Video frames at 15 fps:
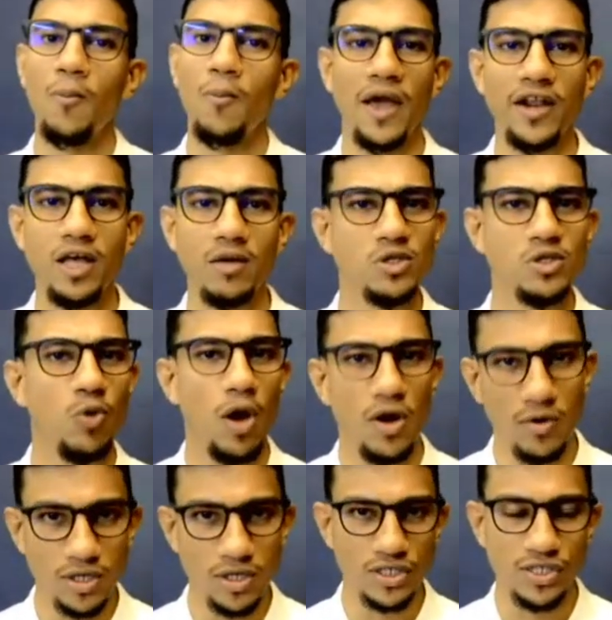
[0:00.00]
My name is
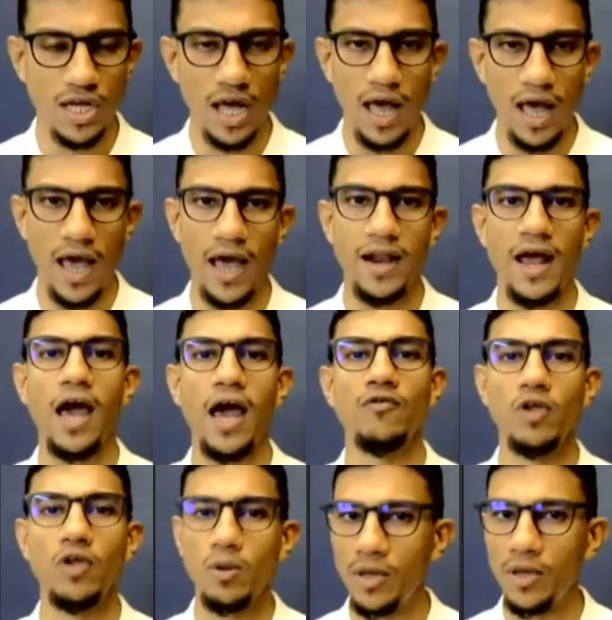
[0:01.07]
Varun Krishna, and
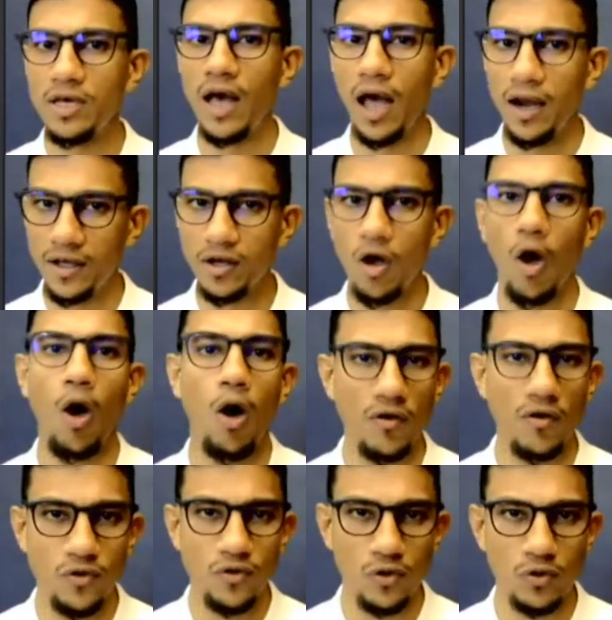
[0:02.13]
I will be guiding
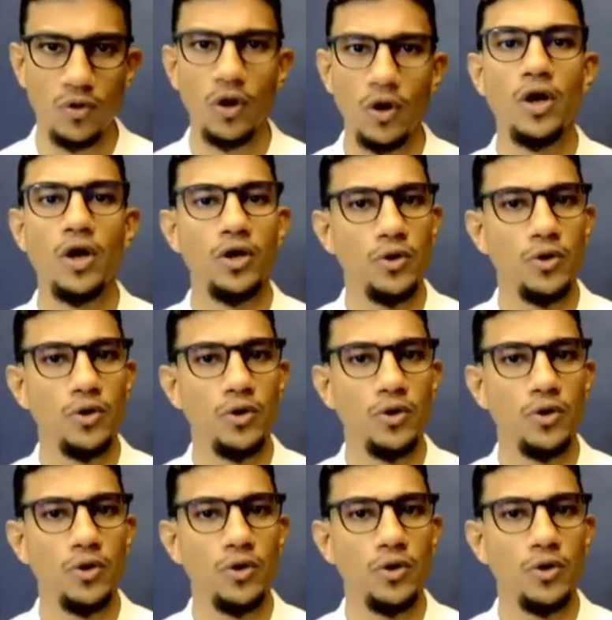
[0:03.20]
all of you